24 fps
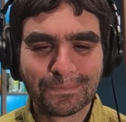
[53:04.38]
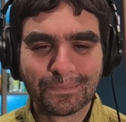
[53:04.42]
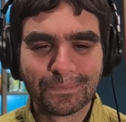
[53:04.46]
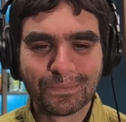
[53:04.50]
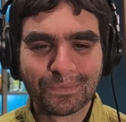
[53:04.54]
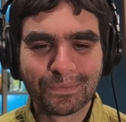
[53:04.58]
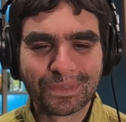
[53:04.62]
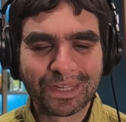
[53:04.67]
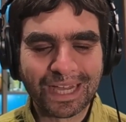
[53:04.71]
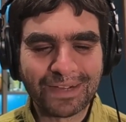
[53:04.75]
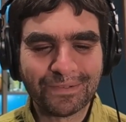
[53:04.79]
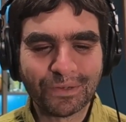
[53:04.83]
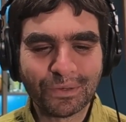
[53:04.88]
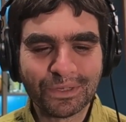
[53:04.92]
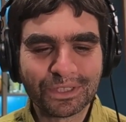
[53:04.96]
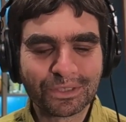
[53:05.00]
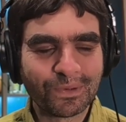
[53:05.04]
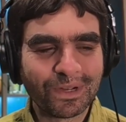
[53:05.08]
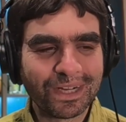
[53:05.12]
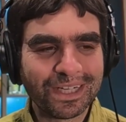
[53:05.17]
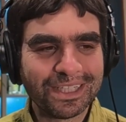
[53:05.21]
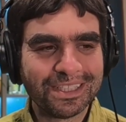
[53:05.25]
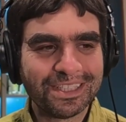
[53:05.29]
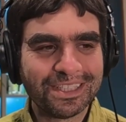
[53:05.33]
I've always
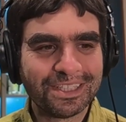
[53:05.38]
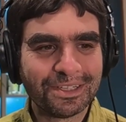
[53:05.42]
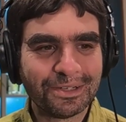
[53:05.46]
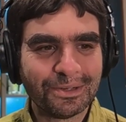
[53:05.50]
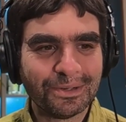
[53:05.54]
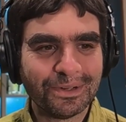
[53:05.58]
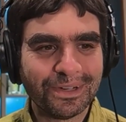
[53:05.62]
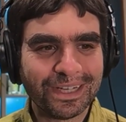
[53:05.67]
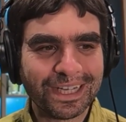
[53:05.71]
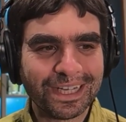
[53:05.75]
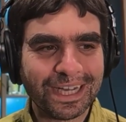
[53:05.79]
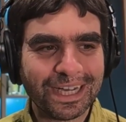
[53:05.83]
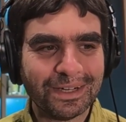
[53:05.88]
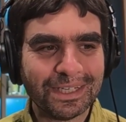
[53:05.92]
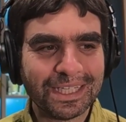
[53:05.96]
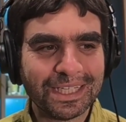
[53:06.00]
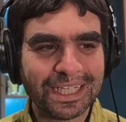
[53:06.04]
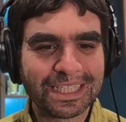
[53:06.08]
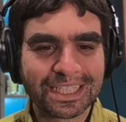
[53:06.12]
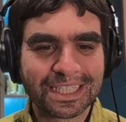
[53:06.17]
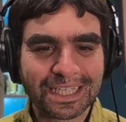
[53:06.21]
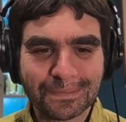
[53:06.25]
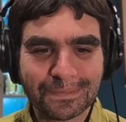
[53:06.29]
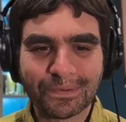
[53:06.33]
wanted to,
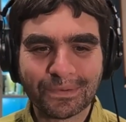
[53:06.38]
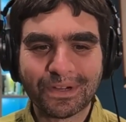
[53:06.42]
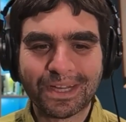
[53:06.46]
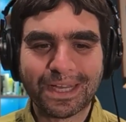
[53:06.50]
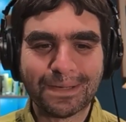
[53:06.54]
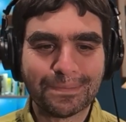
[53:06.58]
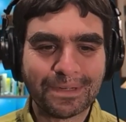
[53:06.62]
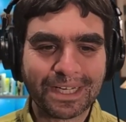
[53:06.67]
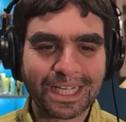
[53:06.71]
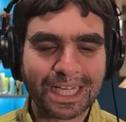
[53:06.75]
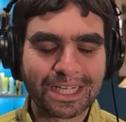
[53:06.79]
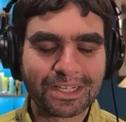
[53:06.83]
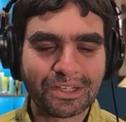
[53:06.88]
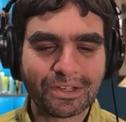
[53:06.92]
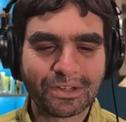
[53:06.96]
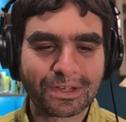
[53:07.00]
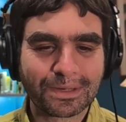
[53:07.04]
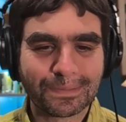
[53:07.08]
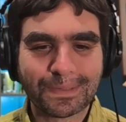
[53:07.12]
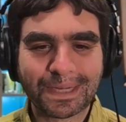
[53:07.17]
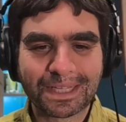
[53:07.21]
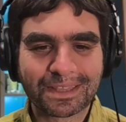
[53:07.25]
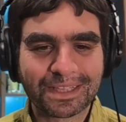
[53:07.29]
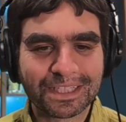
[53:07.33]
at some point, Emily and I joke
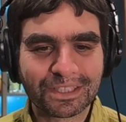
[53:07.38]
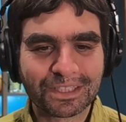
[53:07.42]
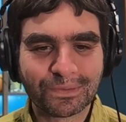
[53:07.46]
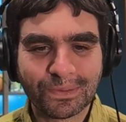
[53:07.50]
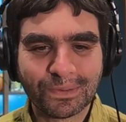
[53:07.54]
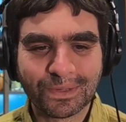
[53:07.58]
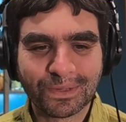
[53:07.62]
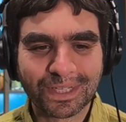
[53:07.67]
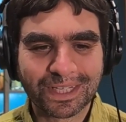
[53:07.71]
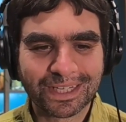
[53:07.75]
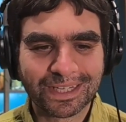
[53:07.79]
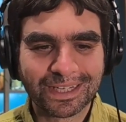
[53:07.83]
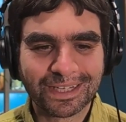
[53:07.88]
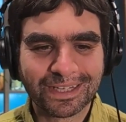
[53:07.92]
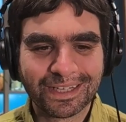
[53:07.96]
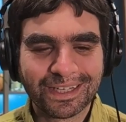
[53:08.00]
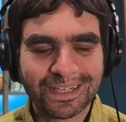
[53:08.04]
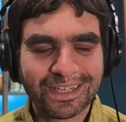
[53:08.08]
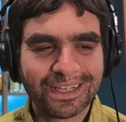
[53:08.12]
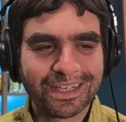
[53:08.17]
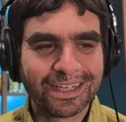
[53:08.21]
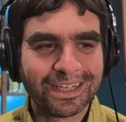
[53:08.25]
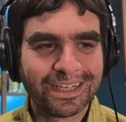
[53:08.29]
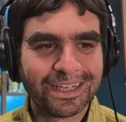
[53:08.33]
about this. We want to,
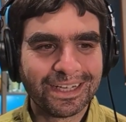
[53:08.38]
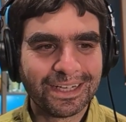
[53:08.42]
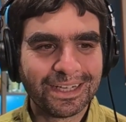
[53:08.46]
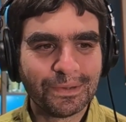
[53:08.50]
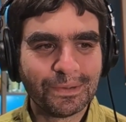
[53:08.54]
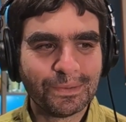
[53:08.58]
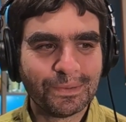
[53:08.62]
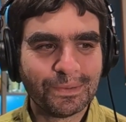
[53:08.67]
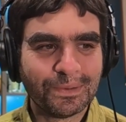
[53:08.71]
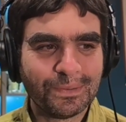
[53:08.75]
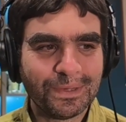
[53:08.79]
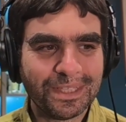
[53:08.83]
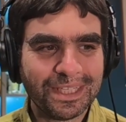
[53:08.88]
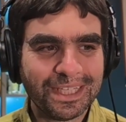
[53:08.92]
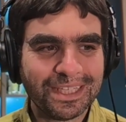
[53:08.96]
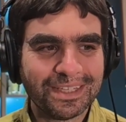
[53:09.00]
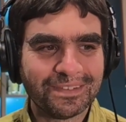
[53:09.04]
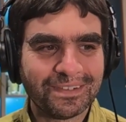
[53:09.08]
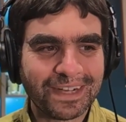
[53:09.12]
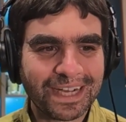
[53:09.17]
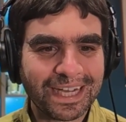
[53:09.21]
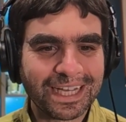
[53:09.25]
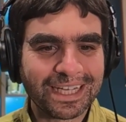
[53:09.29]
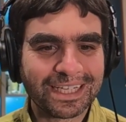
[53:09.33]
we need to
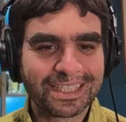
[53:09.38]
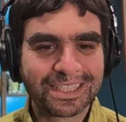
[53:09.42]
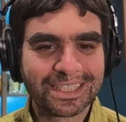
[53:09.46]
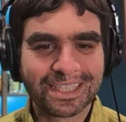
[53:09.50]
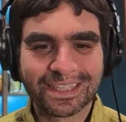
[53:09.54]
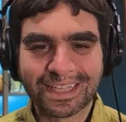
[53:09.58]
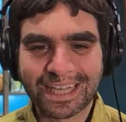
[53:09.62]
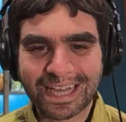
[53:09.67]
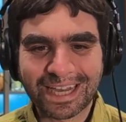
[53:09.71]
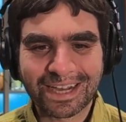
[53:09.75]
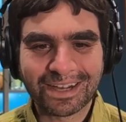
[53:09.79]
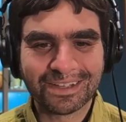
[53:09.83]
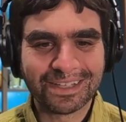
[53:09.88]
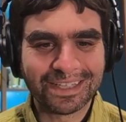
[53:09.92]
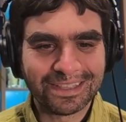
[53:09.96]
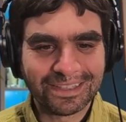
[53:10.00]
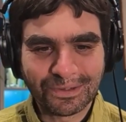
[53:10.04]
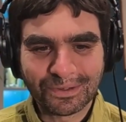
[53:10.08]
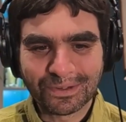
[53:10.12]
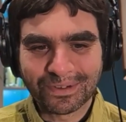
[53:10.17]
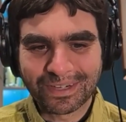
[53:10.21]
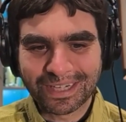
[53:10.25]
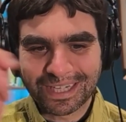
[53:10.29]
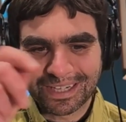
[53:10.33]
like sit down and
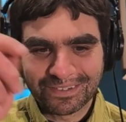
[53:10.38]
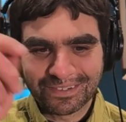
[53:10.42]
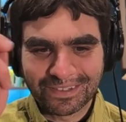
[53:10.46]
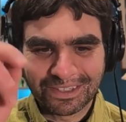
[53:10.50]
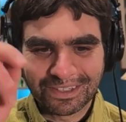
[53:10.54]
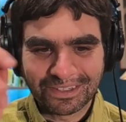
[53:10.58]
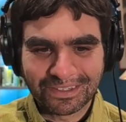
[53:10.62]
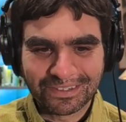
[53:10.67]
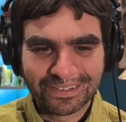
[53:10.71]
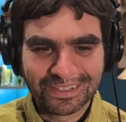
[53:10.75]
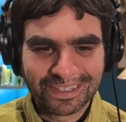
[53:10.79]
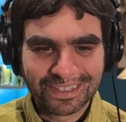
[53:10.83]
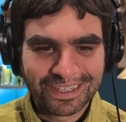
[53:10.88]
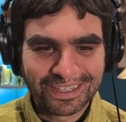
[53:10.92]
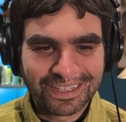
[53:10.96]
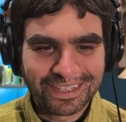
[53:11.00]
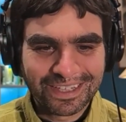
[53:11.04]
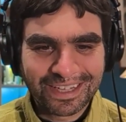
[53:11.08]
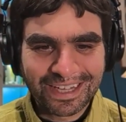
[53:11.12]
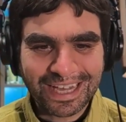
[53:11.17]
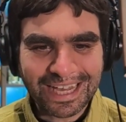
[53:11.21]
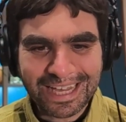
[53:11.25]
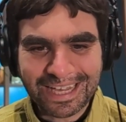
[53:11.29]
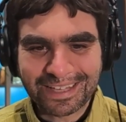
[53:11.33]
do like a little
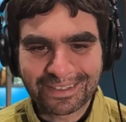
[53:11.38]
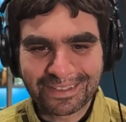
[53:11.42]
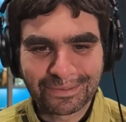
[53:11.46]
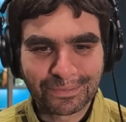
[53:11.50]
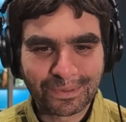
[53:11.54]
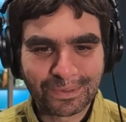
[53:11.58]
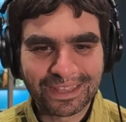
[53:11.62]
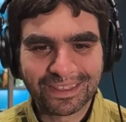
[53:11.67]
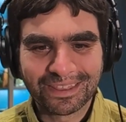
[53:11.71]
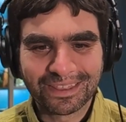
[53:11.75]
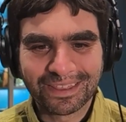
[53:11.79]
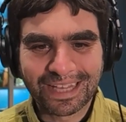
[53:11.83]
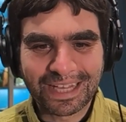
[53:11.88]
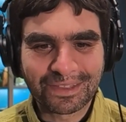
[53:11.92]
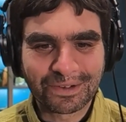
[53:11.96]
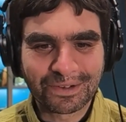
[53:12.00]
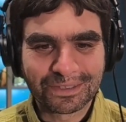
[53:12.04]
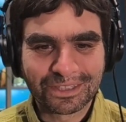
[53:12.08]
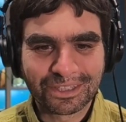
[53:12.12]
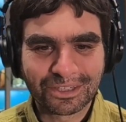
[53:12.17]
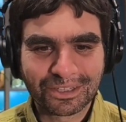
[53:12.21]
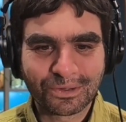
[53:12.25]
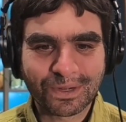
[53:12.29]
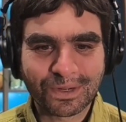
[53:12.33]
handwritten
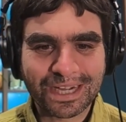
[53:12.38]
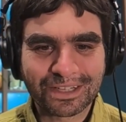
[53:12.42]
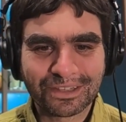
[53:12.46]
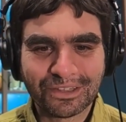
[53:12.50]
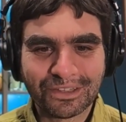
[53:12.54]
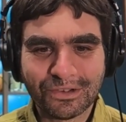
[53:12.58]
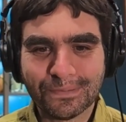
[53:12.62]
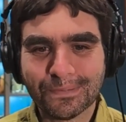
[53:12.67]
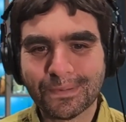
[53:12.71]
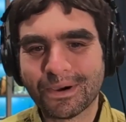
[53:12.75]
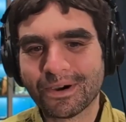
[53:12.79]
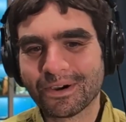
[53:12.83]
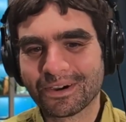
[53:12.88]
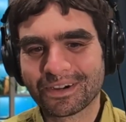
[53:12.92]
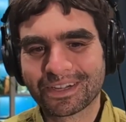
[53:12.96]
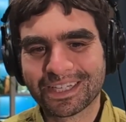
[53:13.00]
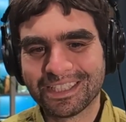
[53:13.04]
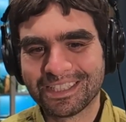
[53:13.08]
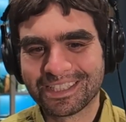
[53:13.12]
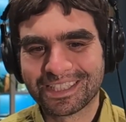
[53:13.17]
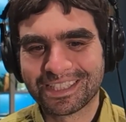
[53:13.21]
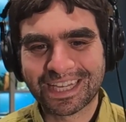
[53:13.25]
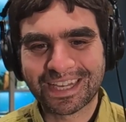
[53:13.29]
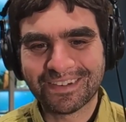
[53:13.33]
letter to Craig Newmark
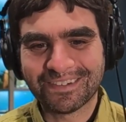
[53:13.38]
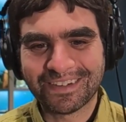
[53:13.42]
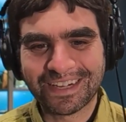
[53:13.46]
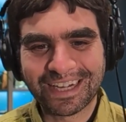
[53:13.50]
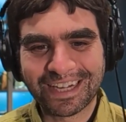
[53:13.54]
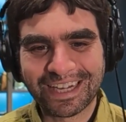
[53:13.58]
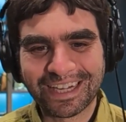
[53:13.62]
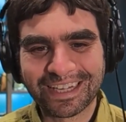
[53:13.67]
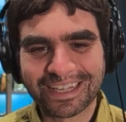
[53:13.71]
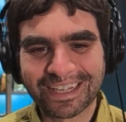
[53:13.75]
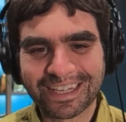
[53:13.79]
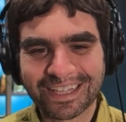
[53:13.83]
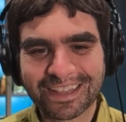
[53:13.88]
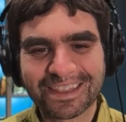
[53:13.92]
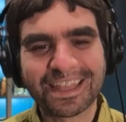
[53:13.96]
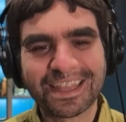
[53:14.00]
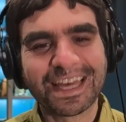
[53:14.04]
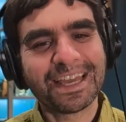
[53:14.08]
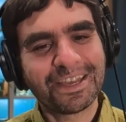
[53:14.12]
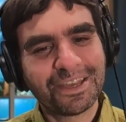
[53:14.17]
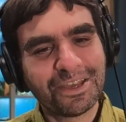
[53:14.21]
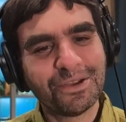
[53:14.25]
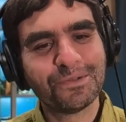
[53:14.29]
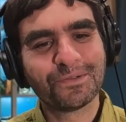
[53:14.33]
and say like,
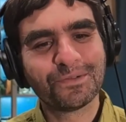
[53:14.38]
thank you for